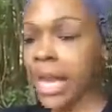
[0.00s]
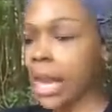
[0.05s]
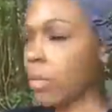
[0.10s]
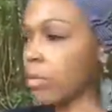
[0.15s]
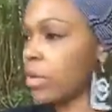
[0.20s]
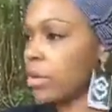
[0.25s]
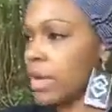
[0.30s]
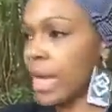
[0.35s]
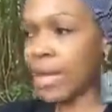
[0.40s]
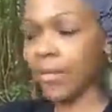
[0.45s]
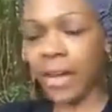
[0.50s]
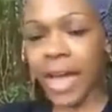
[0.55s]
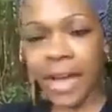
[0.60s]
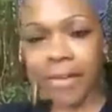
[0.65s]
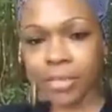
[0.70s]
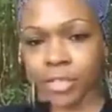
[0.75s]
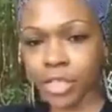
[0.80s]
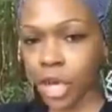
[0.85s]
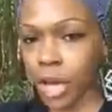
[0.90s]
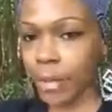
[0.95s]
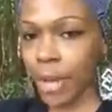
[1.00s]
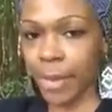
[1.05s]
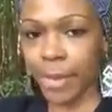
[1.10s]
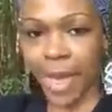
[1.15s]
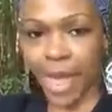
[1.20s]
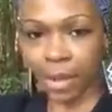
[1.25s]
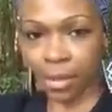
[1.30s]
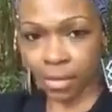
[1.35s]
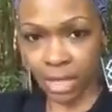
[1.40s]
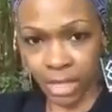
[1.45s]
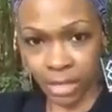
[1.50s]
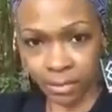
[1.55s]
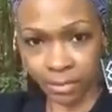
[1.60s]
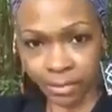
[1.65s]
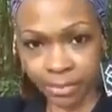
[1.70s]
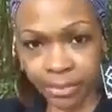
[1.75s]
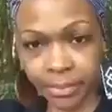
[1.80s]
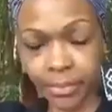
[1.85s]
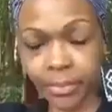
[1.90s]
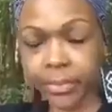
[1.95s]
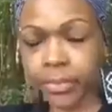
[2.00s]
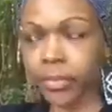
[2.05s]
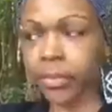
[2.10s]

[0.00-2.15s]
And I would never ever turn my back on him.